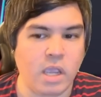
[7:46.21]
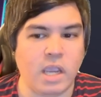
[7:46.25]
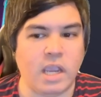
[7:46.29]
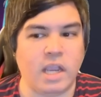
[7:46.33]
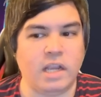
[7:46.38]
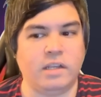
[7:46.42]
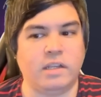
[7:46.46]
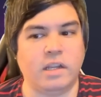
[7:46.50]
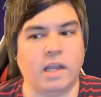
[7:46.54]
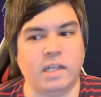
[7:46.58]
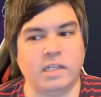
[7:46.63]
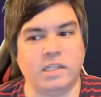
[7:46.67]

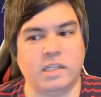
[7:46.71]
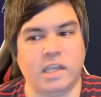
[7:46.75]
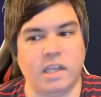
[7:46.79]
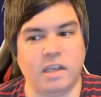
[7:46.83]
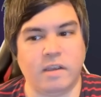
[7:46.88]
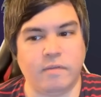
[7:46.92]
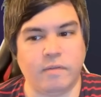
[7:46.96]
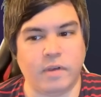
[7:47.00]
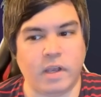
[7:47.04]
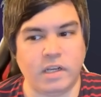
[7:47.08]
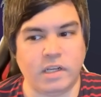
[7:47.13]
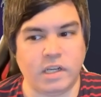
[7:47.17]
It does
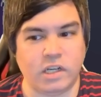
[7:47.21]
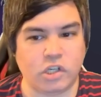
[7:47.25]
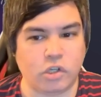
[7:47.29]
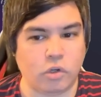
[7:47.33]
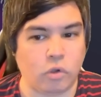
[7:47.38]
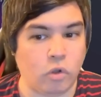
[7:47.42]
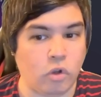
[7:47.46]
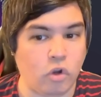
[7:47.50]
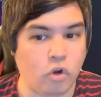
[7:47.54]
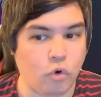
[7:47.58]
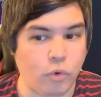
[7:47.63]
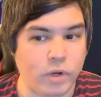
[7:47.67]
give
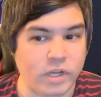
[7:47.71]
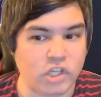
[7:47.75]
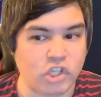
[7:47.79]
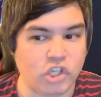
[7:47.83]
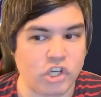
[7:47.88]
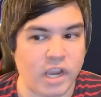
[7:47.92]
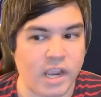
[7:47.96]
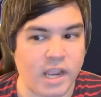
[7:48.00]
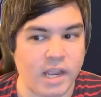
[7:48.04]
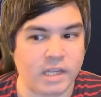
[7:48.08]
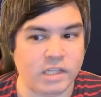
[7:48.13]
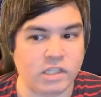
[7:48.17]
additional crit
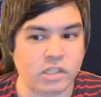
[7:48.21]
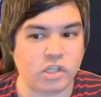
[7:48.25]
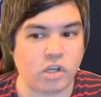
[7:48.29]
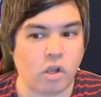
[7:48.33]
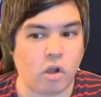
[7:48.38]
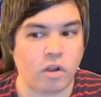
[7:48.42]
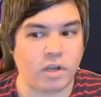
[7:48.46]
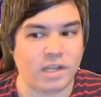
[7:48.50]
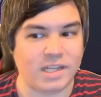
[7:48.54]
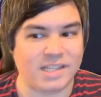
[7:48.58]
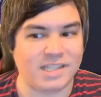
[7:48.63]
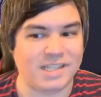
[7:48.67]
chance
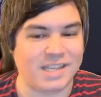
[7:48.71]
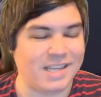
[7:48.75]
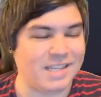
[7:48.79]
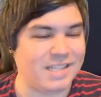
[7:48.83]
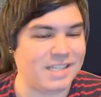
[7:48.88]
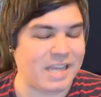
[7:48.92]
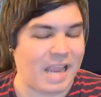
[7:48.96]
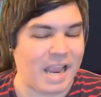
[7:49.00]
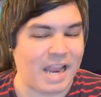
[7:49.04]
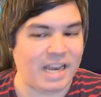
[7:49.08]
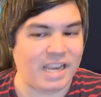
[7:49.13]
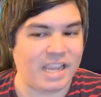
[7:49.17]
on
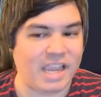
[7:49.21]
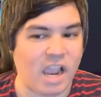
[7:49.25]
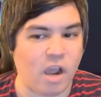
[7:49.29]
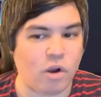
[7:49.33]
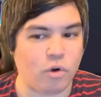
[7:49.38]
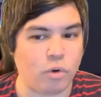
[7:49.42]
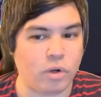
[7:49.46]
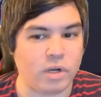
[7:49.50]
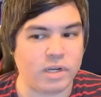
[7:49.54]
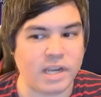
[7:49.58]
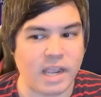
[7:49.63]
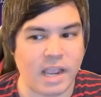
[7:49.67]
assists and
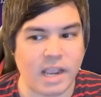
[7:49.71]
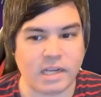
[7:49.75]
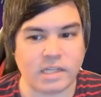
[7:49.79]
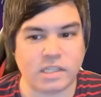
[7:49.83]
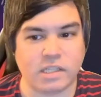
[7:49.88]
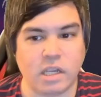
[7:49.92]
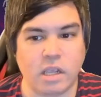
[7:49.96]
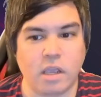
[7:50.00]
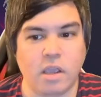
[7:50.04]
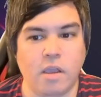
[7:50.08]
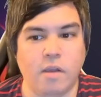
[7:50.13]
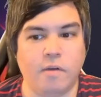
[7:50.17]

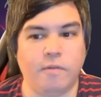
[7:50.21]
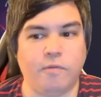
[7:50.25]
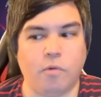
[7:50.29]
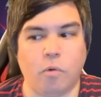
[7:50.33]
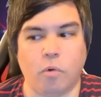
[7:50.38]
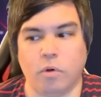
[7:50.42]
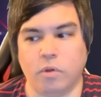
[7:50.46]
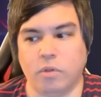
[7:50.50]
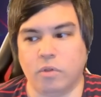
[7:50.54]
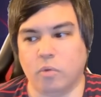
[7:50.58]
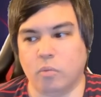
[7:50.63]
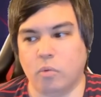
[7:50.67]
counterattacks
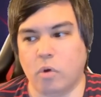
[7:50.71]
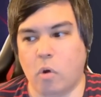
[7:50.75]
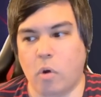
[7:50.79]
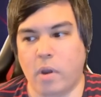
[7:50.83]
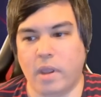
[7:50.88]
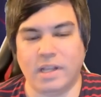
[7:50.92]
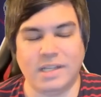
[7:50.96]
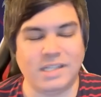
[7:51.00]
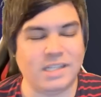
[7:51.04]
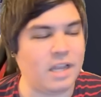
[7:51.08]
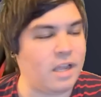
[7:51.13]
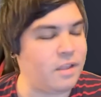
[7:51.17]
for the
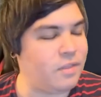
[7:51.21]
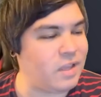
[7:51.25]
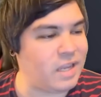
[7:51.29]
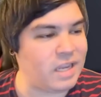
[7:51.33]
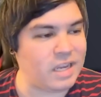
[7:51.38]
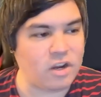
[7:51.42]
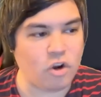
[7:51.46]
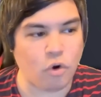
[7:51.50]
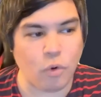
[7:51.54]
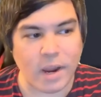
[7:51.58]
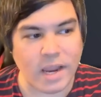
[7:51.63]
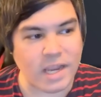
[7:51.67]
Rohan. It's
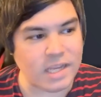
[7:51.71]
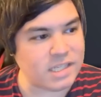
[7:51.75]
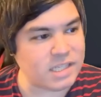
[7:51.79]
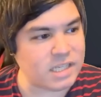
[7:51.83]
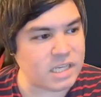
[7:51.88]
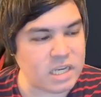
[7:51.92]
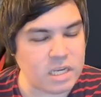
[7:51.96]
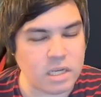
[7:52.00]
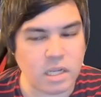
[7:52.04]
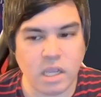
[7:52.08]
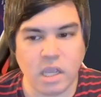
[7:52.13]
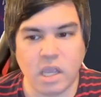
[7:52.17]
nothing
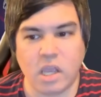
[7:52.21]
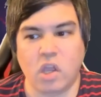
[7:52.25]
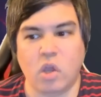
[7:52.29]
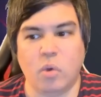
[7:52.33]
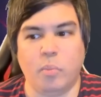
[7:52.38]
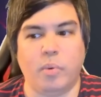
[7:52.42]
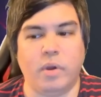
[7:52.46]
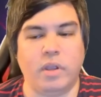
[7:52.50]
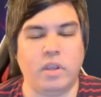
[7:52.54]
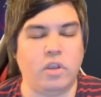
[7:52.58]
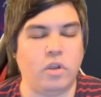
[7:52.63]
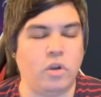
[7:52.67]
crazy,
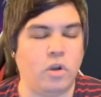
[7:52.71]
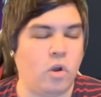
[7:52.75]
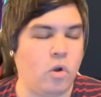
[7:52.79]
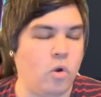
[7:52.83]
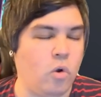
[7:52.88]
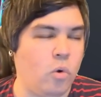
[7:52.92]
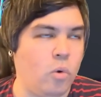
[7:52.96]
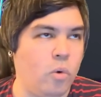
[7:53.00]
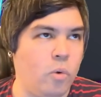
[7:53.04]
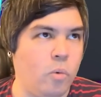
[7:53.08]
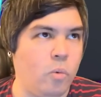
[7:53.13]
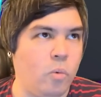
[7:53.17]
but, you
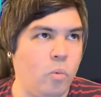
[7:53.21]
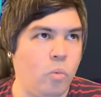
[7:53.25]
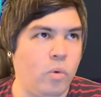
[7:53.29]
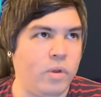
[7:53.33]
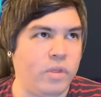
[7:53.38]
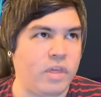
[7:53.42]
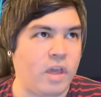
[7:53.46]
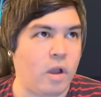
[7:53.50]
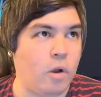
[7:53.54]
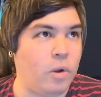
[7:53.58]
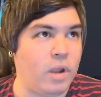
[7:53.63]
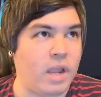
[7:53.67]
know,
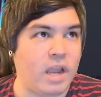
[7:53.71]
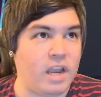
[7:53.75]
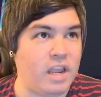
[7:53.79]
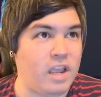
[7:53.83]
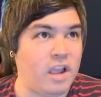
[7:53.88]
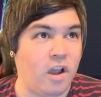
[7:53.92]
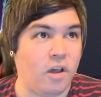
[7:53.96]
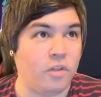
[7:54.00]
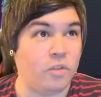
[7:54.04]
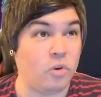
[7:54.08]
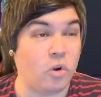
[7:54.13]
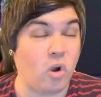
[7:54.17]
without
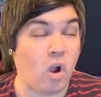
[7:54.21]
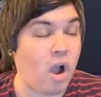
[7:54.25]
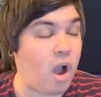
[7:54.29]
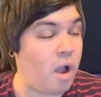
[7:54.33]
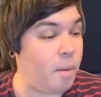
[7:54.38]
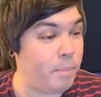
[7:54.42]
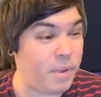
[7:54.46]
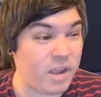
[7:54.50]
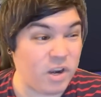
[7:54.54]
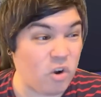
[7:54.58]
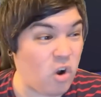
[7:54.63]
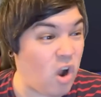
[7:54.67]
any other
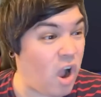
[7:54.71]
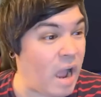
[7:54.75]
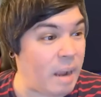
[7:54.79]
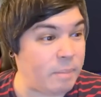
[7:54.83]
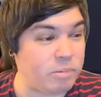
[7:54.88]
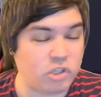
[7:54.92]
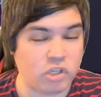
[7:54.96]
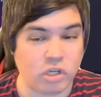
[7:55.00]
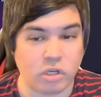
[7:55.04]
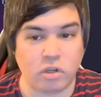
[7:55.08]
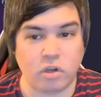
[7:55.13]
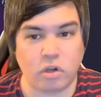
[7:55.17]
better
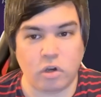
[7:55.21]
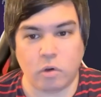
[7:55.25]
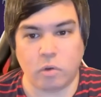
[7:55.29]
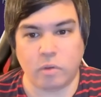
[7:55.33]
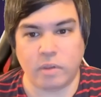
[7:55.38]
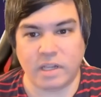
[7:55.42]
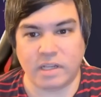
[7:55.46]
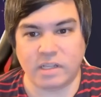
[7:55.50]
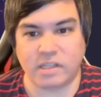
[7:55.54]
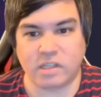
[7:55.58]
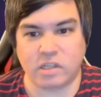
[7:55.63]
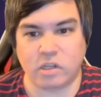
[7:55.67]
option, you know,
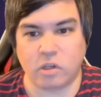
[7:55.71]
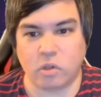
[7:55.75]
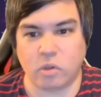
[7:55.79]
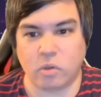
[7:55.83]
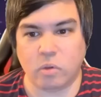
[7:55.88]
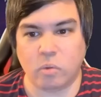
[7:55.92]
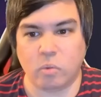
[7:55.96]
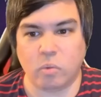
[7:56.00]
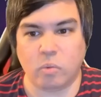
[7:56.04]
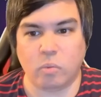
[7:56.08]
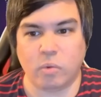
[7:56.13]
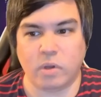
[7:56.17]
that's
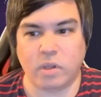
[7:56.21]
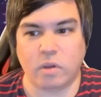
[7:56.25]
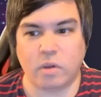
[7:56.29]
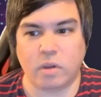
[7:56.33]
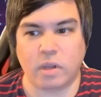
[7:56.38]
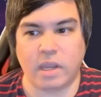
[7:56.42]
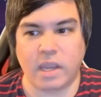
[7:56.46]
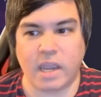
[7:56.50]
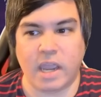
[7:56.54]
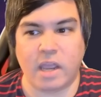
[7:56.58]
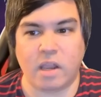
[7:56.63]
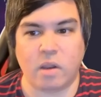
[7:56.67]
still what you
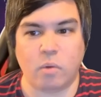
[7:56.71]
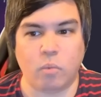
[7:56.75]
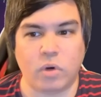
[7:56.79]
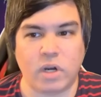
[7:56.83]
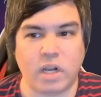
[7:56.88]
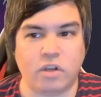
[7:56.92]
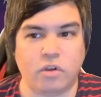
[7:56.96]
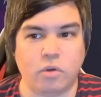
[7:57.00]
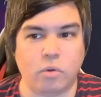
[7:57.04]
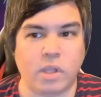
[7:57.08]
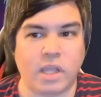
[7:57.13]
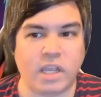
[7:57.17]
can get. And what
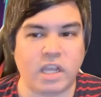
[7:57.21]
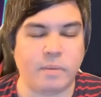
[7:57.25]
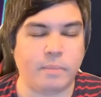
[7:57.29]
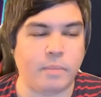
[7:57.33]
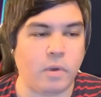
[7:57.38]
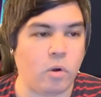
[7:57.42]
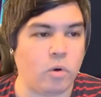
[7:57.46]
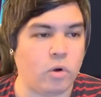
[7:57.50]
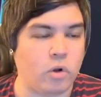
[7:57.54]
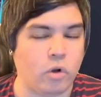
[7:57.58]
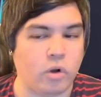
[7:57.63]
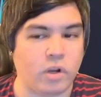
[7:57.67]
I do like
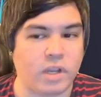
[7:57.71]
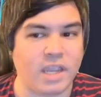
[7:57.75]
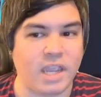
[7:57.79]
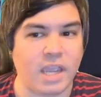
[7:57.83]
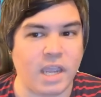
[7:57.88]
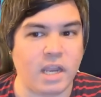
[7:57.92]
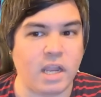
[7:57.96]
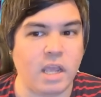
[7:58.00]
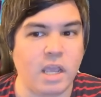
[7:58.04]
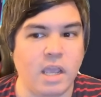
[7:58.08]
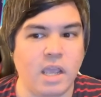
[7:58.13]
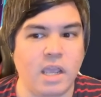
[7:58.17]
about her
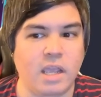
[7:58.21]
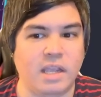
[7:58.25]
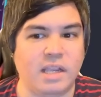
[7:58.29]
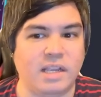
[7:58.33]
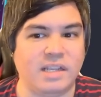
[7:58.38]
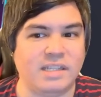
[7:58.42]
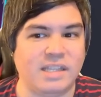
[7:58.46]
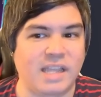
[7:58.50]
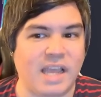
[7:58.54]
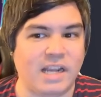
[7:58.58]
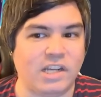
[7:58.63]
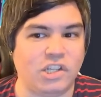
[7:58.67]
kit
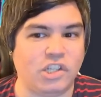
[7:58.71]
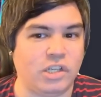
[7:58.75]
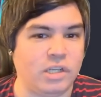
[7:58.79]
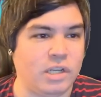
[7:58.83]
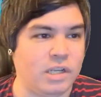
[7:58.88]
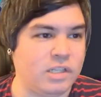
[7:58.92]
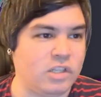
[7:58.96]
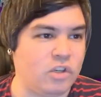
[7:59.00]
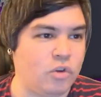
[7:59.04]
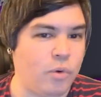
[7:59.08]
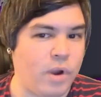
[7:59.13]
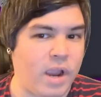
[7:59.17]
is that she
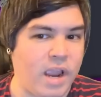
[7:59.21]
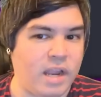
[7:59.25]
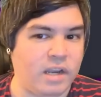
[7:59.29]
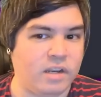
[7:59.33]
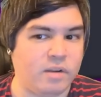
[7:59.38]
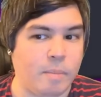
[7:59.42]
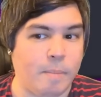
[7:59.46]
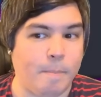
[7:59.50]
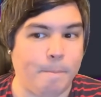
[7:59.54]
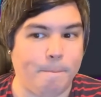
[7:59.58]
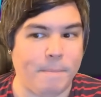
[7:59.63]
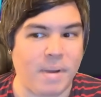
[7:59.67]
does
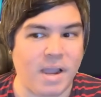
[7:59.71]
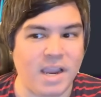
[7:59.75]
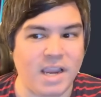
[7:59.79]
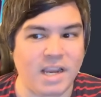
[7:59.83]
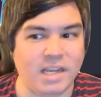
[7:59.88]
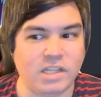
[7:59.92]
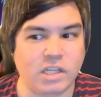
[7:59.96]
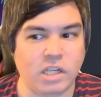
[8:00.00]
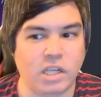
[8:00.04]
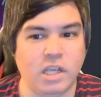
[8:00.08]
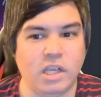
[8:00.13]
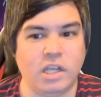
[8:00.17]
grant
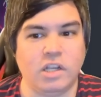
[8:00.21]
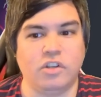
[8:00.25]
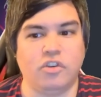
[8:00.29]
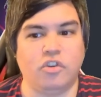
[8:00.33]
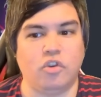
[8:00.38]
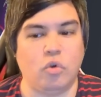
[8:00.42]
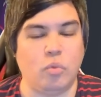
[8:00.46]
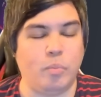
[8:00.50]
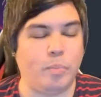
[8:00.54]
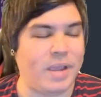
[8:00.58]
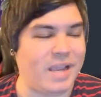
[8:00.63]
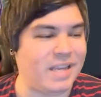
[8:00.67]
might
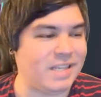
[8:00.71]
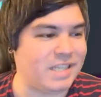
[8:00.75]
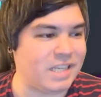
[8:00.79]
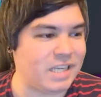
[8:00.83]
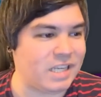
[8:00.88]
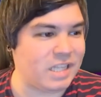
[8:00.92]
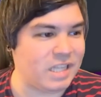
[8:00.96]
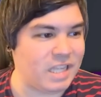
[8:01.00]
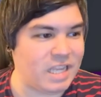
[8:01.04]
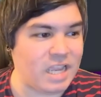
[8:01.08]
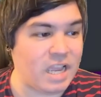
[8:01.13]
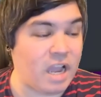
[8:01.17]
to
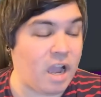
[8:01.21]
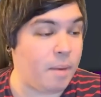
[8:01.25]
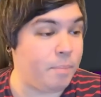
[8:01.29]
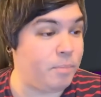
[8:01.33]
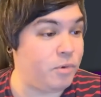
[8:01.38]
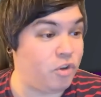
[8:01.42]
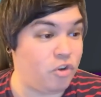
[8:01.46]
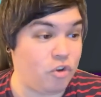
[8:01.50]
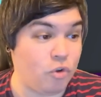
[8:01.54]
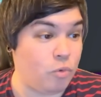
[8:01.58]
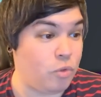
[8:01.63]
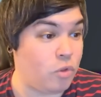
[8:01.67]
basically
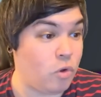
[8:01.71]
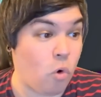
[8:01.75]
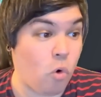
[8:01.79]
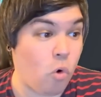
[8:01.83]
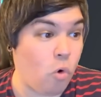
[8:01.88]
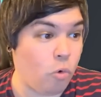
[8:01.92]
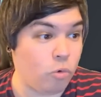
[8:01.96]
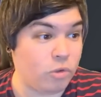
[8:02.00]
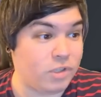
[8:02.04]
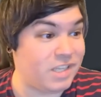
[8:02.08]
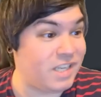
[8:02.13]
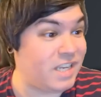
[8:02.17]
up to the
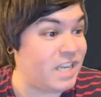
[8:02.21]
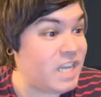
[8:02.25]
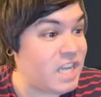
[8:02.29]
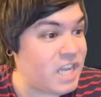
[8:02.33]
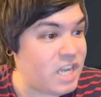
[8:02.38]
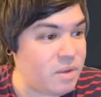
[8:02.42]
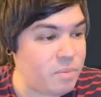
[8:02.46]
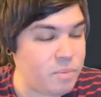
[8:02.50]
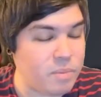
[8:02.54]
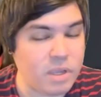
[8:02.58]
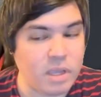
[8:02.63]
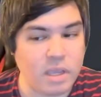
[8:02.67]
whole
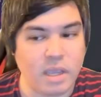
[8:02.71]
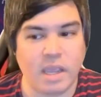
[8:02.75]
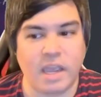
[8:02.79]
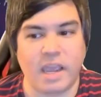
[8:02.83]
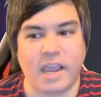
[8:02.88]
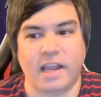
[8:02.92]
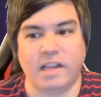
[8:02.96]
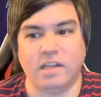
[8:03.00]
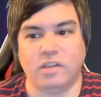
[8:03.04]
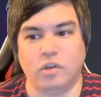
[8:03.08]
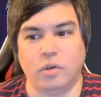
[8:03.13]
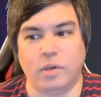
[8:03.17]
team
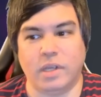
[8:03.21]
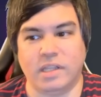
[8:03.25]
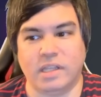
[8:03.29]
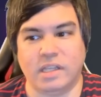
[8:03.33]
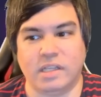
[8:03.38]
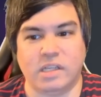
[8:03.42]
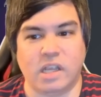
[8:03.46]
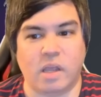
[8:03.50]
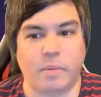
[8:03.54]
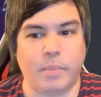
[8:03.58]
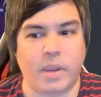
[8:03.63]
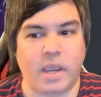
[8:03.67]
as you get
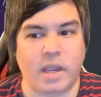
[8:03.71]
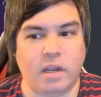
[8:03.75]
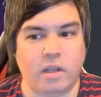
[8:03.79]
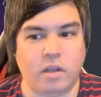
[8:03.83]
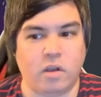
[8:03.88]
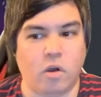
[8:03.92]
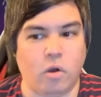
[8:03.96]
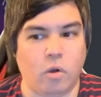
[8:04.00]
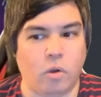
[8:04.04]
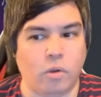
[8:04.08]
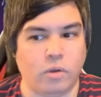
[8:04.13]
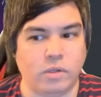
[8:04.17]
this up, and it
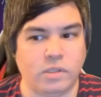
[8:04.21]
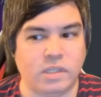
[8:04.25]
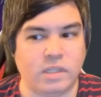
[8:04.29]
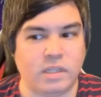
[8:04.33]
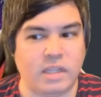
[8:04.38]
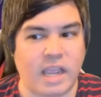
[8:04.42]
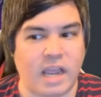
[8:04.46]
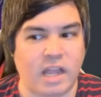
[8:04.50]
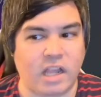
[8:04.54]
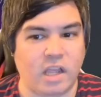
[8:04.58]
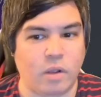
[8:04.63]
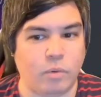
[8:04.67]
calls
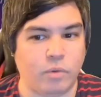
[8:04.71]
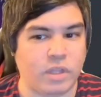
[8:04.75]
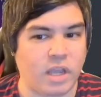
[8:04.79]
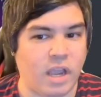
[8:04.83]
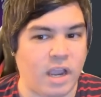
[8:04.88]
the ally with the